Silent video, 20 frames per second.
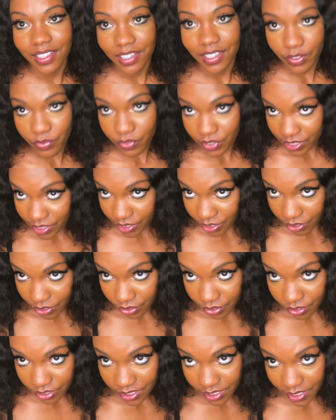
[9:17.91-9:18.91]
If it's
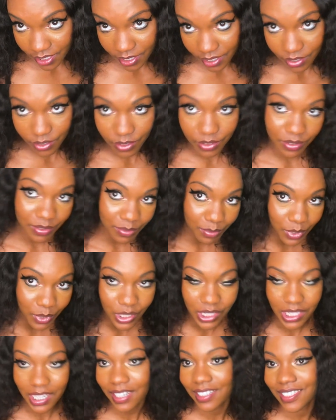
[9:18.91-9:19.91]
secured down, most
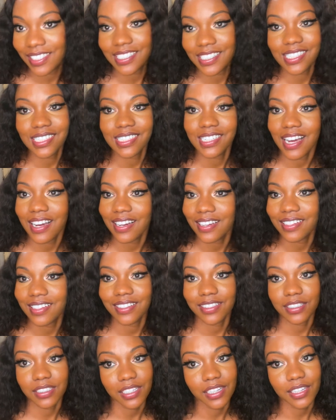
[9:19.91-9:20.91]
likely it's not gonna
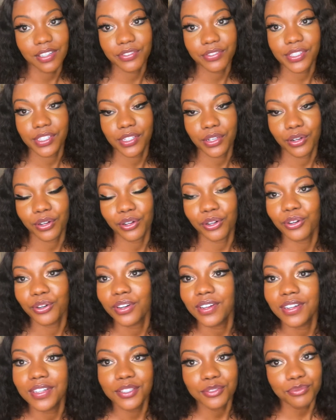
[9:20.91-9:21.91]
lift, so
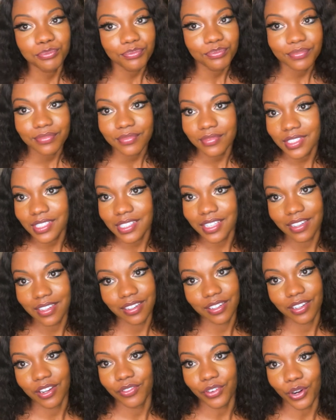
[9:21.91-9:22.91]
it's good
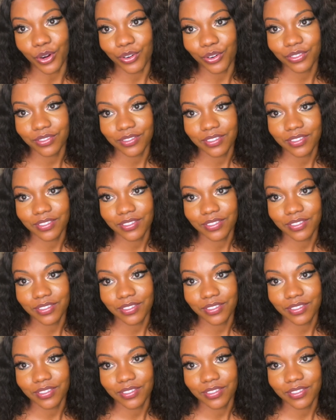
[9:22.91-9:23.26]
enough hold.